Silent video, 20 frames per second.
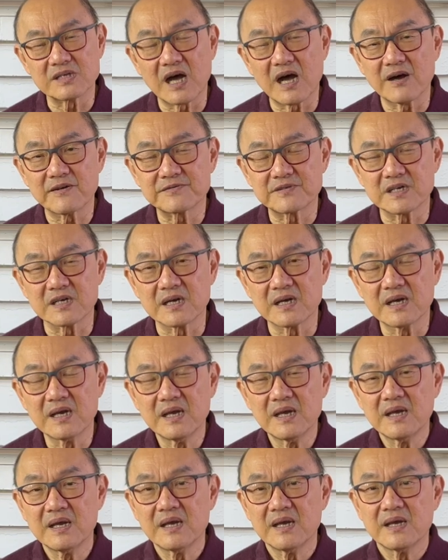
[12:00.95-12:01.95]
after
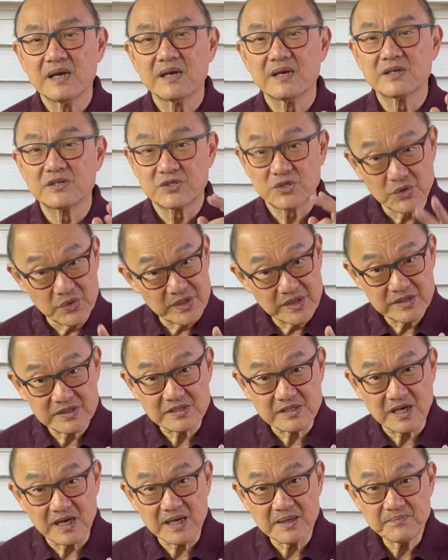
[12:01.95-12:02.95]
two years'
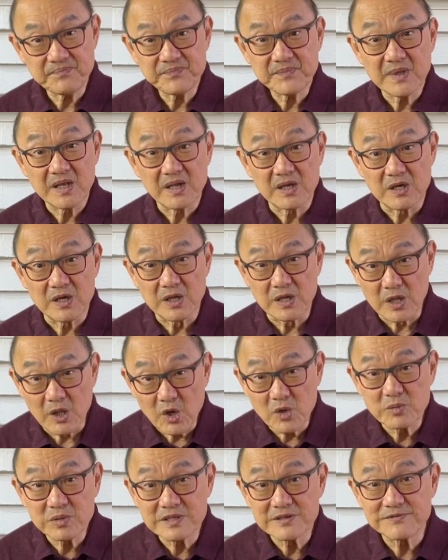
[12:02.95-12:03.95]
time
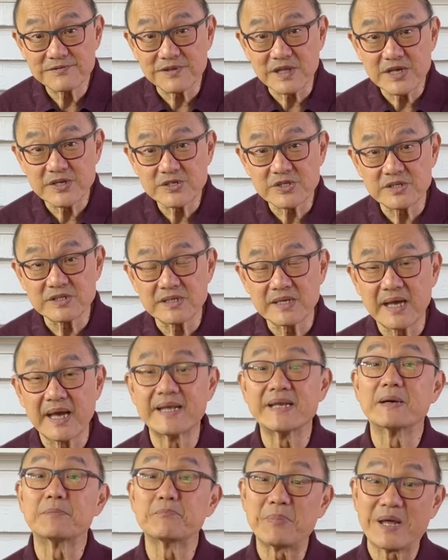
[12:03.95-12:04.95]
global inflation
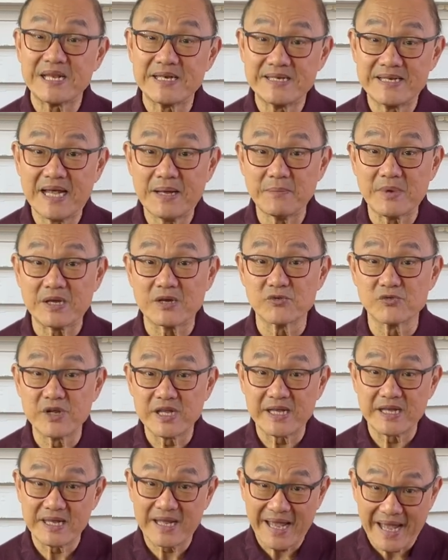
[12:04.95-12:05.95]
and a pandemic
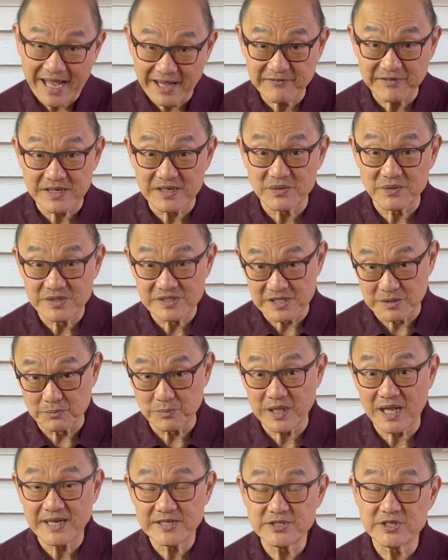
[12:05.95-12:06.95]
wreaking havoc with
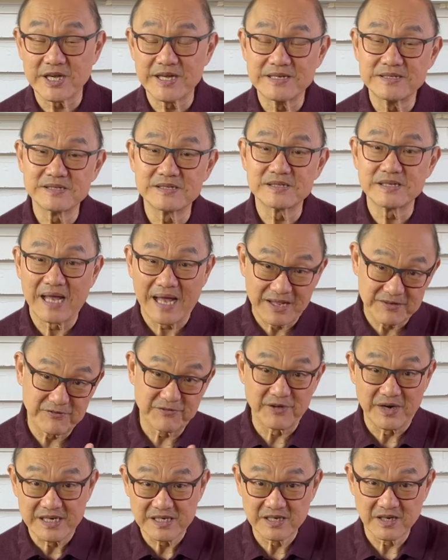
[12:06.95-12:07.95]
supply chains and
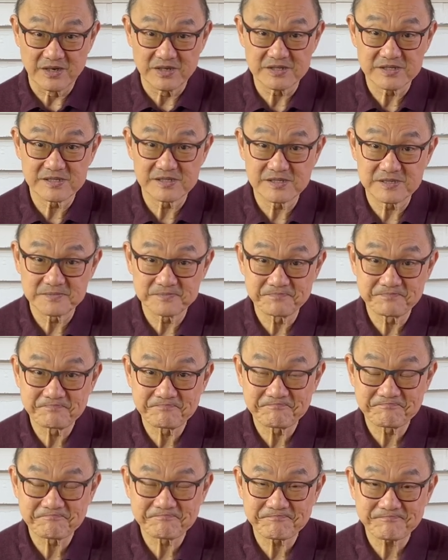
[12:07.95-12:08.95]
freight costs.
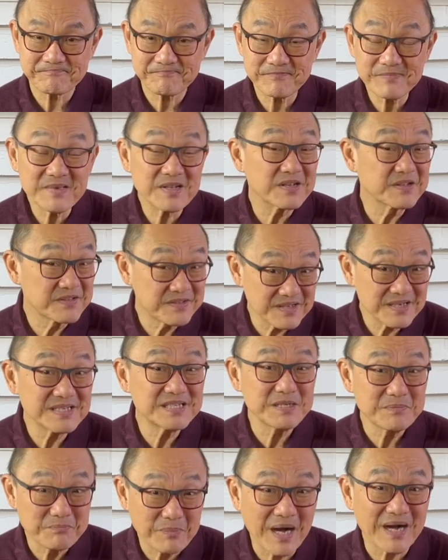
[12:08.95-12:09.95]

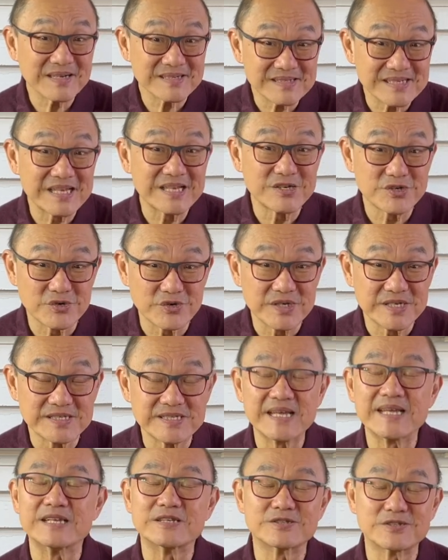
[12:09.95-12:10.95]
30 bucks
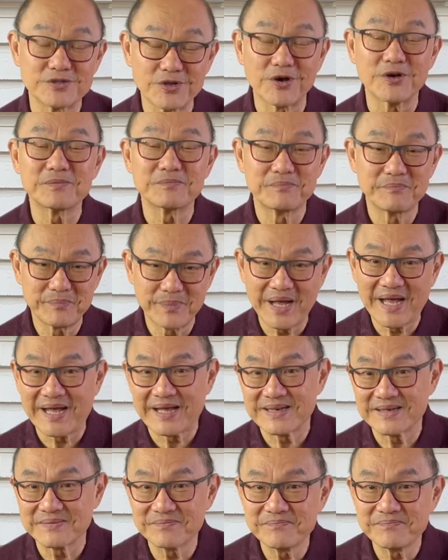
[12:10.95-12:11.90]
increase is not bad.